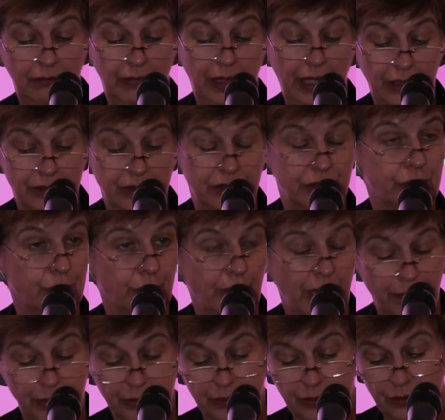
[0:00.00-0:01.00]
access to
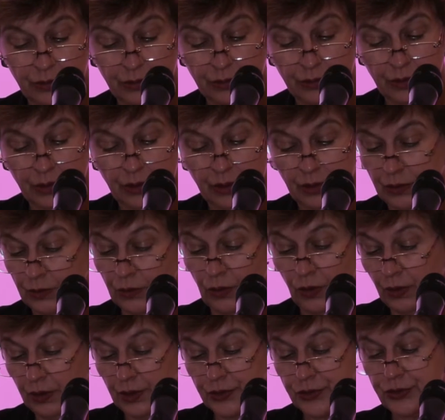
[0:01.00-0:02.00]
capital,
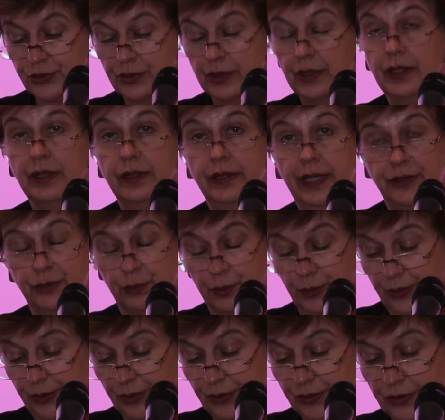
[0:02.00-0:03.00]
knowledge,
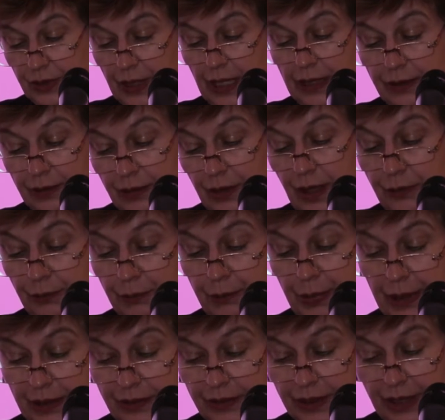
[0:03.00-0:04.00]
networks and
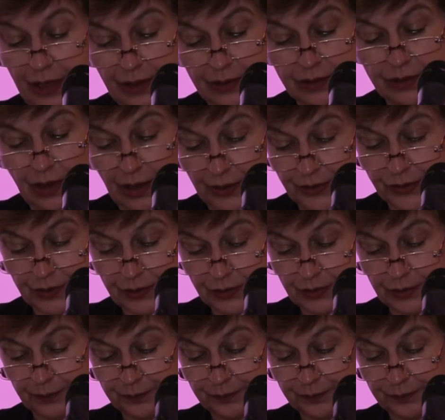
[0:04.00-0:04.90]
unpaid care tasks.